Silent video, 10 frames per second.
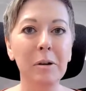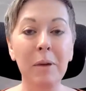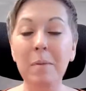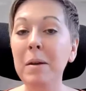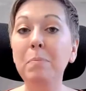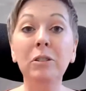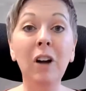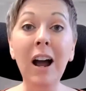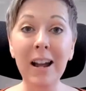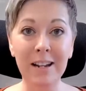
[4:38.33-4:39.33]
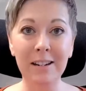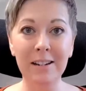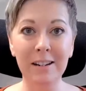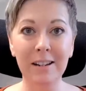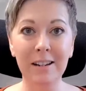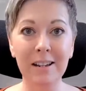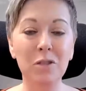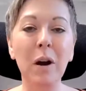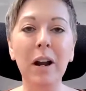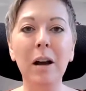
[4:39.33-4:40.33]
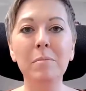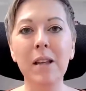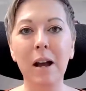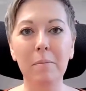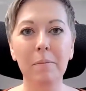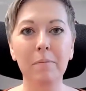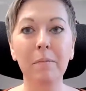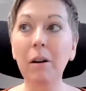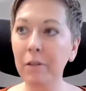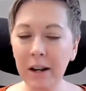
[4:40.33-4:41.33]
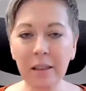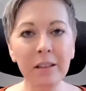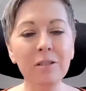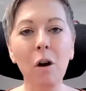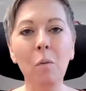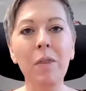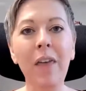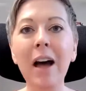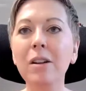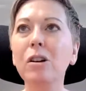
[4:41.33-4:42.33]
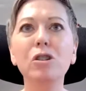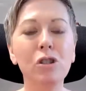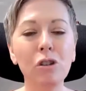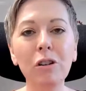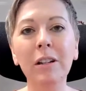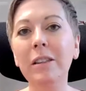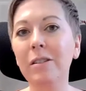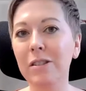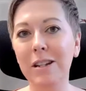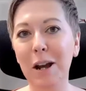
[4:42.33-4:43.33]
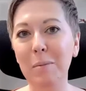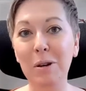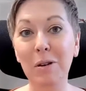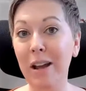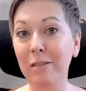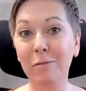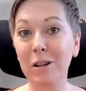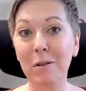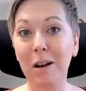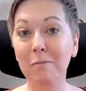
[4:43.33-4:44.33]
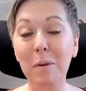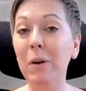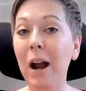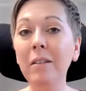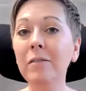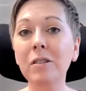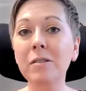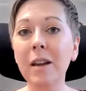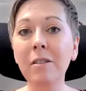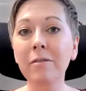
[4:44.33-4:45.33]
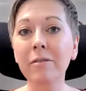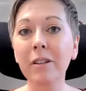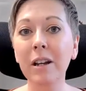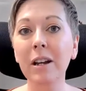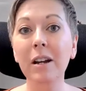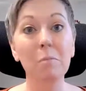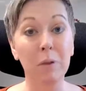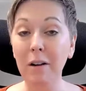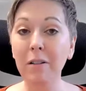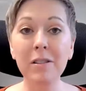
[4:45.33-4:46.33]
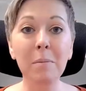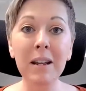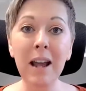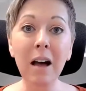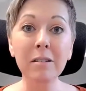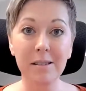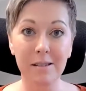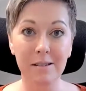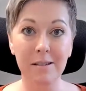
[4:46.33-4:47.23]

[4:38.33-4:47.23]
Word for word: Maybe pride is what comes up right? Let's go with that. Certainly, there's a time in your life when you have been proud of yourself, proud of somebody else,